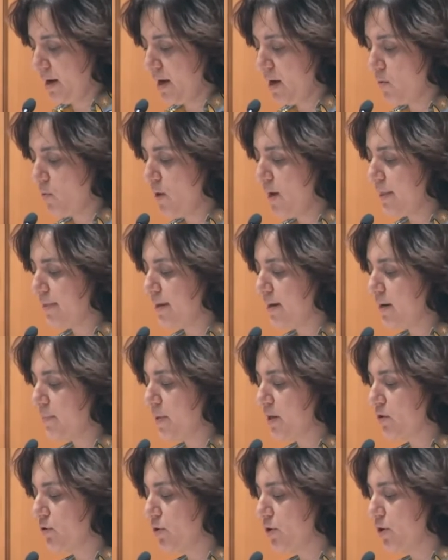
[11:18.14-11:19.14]
A wealthy
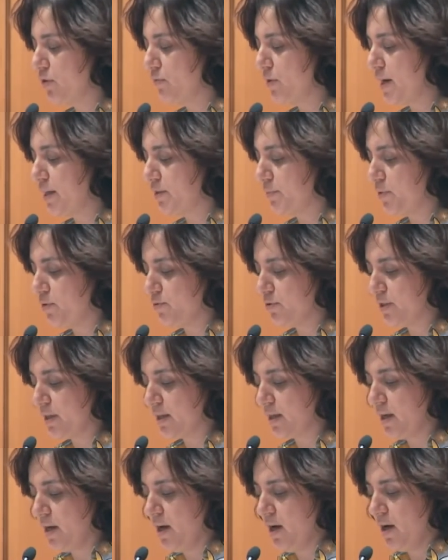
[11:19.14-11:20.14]
repertory of art
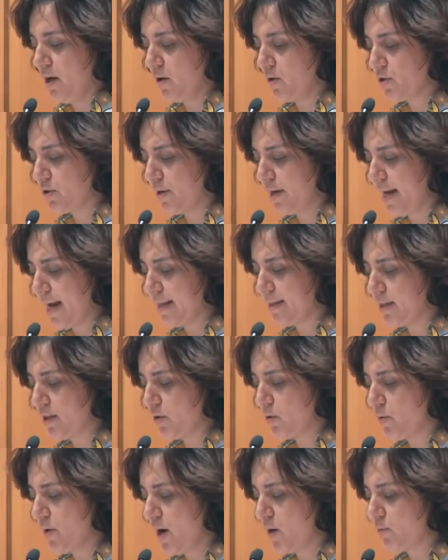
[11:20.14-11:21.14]
music was
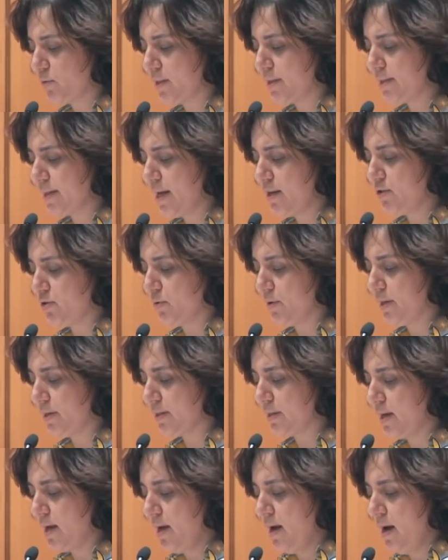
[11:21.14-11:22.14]
created throughout the
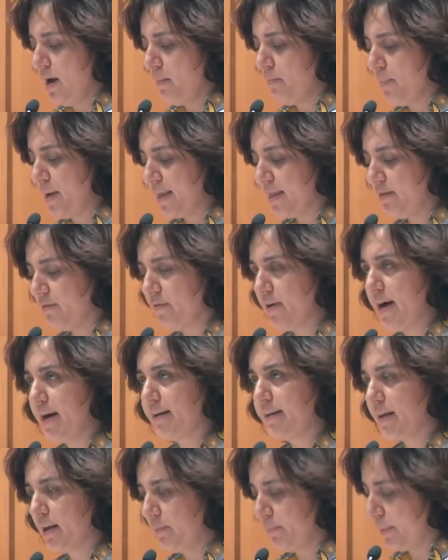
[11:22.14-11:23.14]
centuries by the
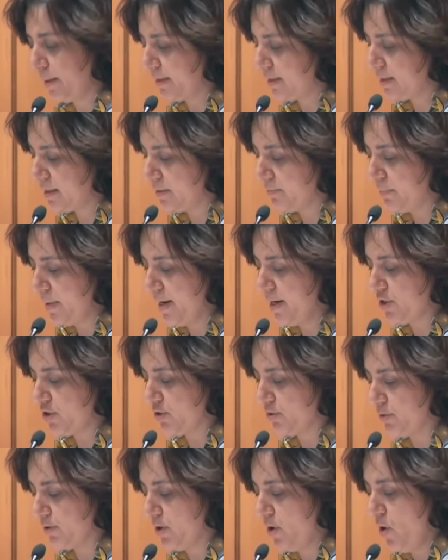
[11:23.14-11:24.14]
vital
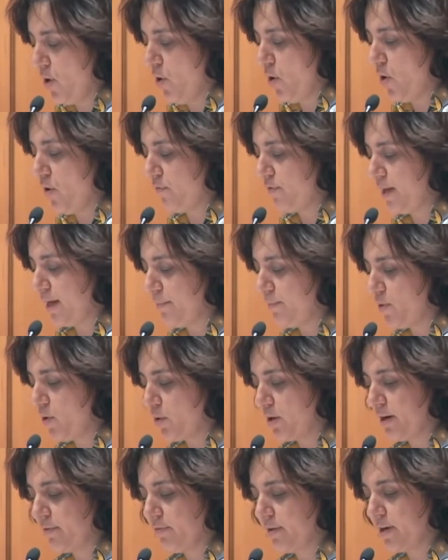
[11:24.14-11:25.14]
participation of the
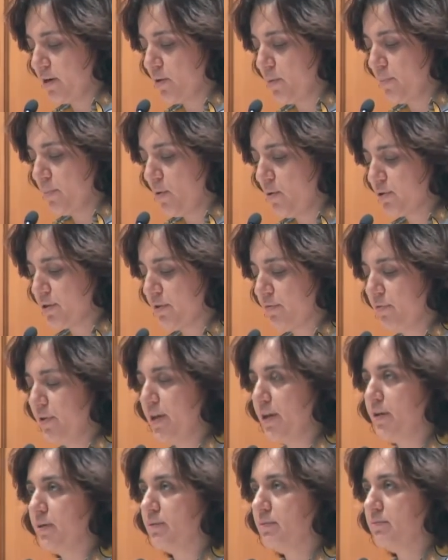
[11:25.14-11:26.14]
hymnographer composer
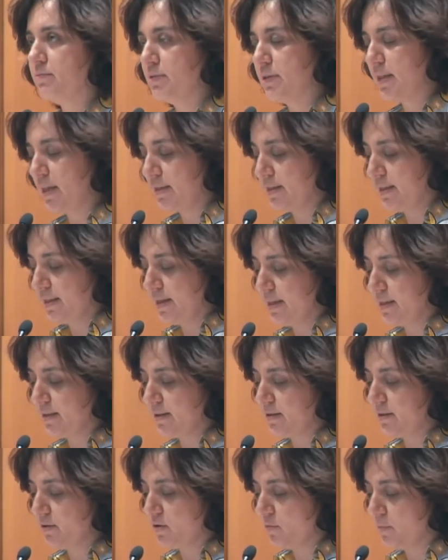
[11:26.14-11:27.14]
figure, such
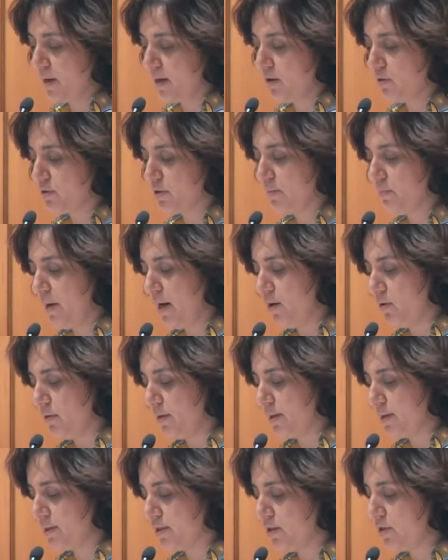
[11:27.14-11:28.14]
as Romanos the
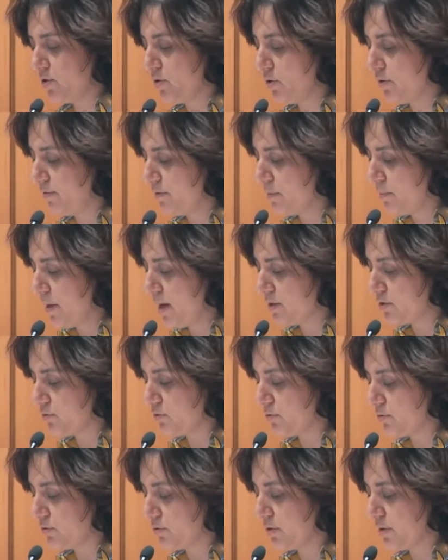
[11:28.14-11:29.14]
Melodist, John of
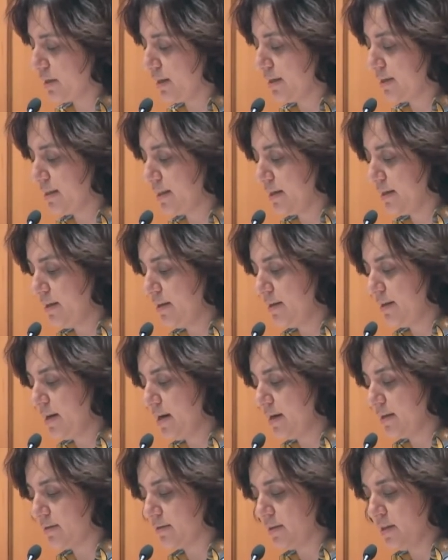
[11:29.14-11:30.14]
Damascus, Cassiani the
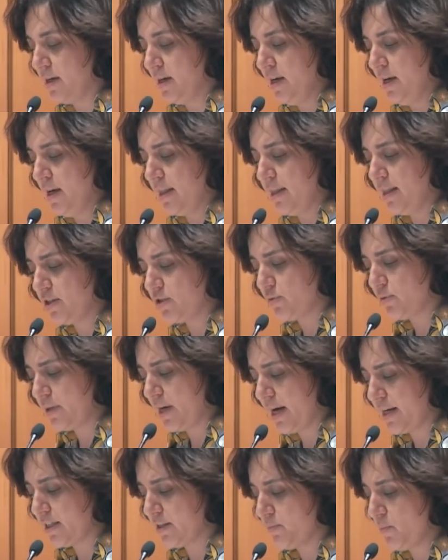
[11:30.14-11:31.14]
Nun, the
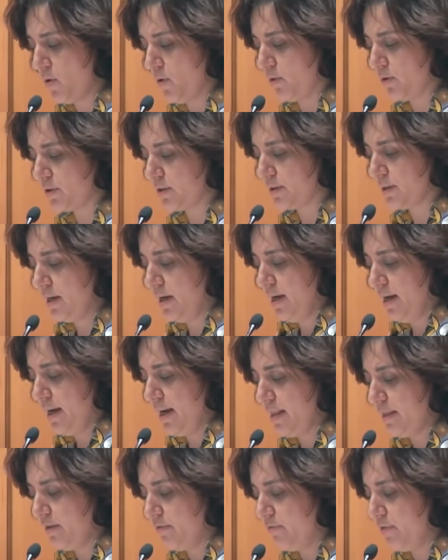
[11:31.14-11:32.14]
Studites monks,
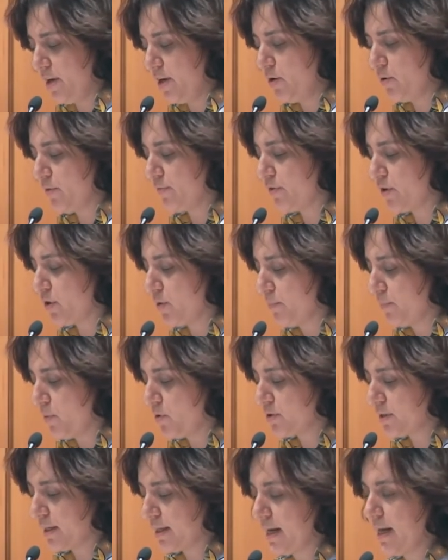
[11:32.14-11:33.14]
and the figure of the
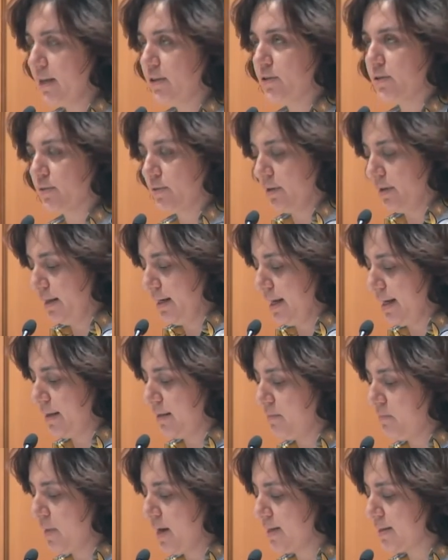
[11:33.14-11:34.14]
composer cantor, like
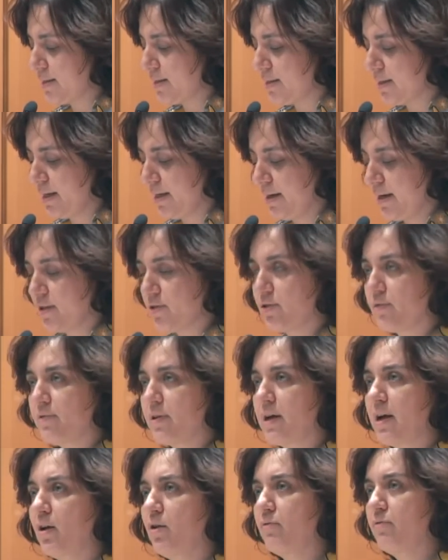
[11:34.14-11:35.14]
the master singers of
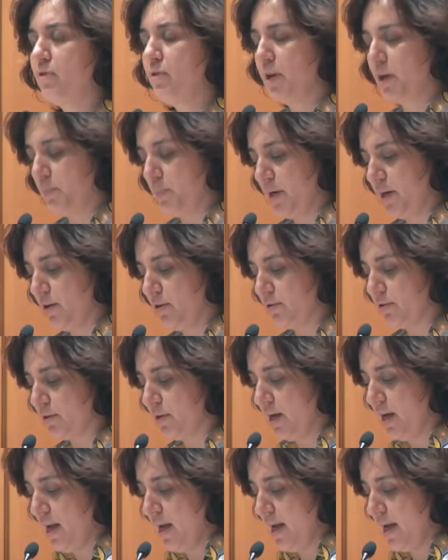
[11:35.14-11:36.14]
the Calophonic
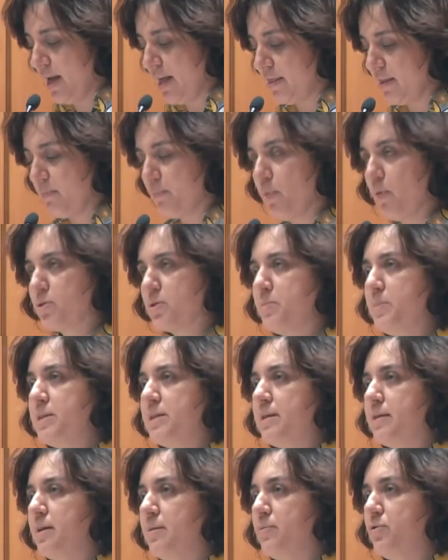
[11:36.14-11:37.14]
period and the post
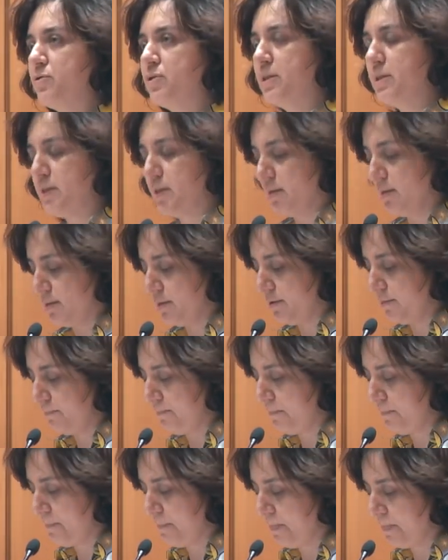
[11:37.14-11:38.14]
Byzantine musicians.
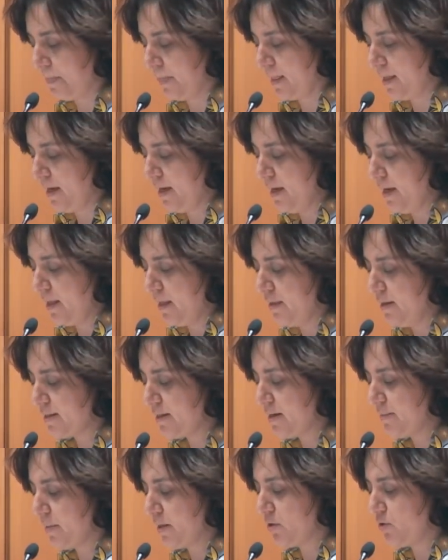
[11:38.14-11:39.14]

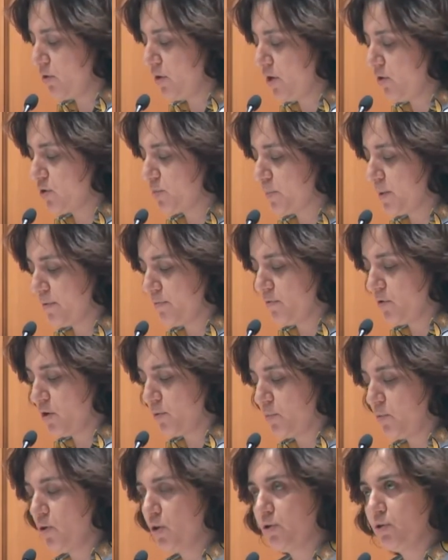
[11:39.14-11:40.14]
This repertory was
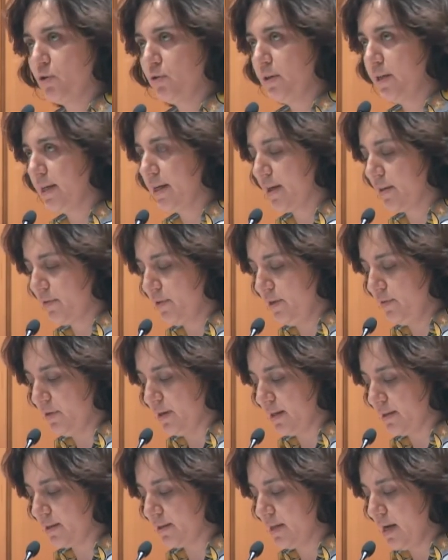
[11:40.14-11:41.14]
performed not only in
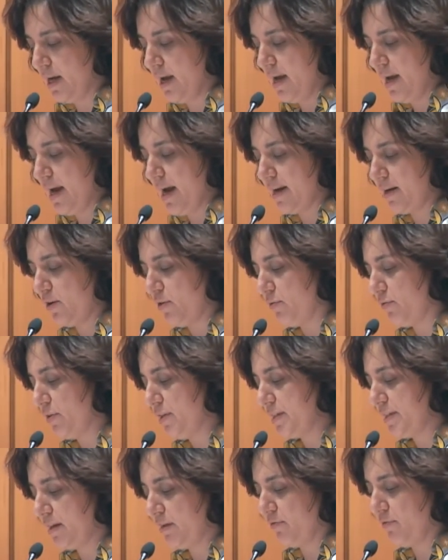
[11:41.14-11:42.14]
cathedrals and in
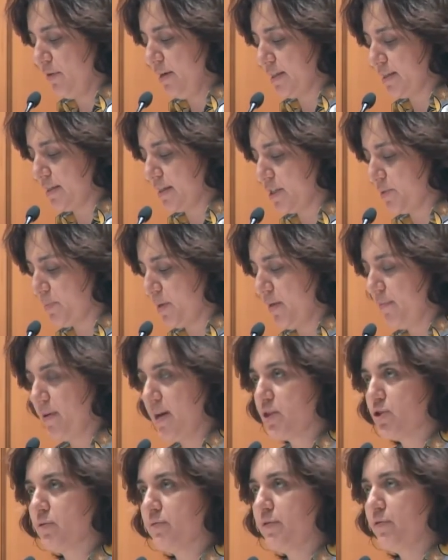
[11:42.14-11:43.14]
official feasts as
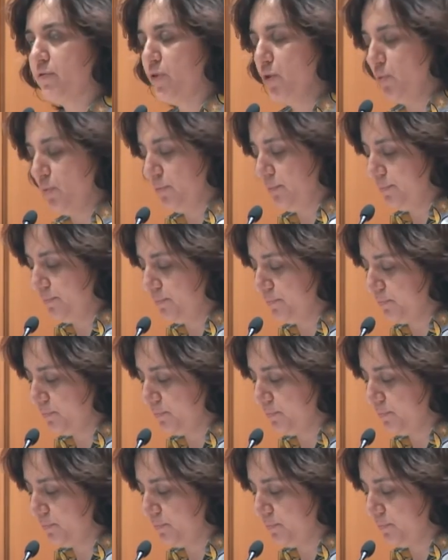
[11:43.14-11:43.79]
privilege of a few.